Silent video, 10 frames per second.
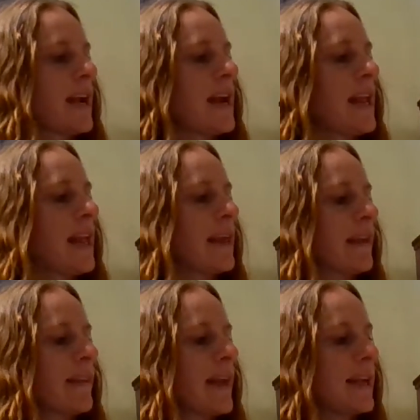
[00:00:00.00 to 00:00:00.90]

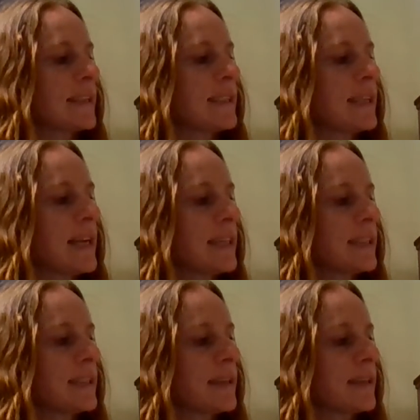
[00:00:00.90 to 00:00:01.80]
Anything that has
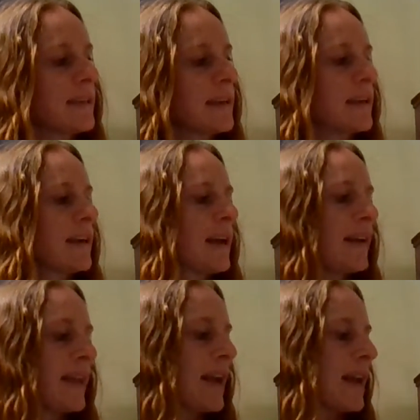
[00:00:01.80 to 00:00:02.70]
this
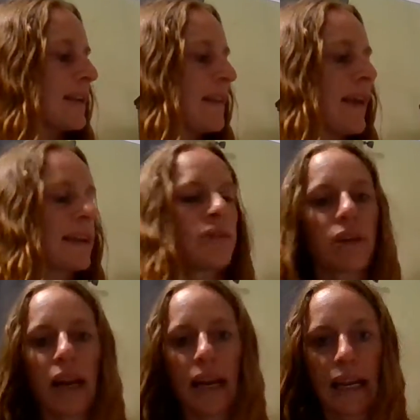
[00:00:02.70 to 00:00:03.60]
at the end, that's an
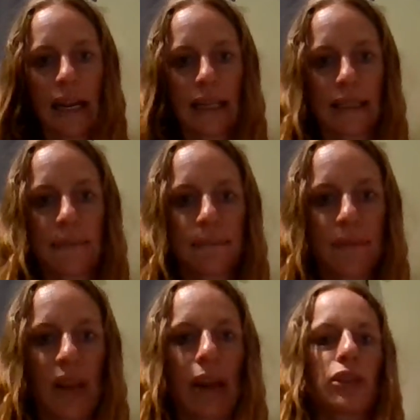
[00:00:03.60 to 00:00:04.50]
organic acid.
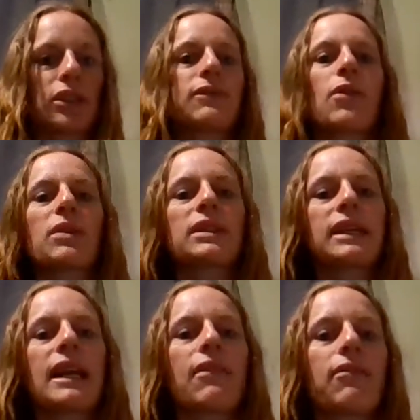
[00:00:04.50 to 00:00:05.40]
Okay, you're just
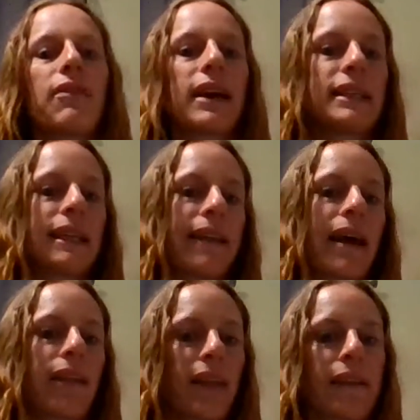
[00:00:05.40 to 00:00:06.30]
focusing on finding
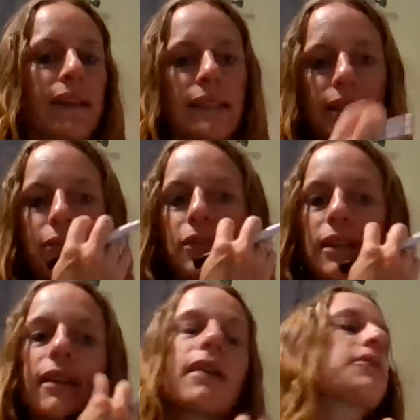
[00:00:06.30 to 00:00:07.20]
that thing that's different
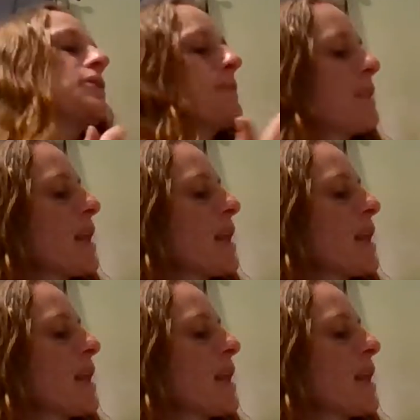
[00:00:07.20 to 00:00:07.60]
than the others.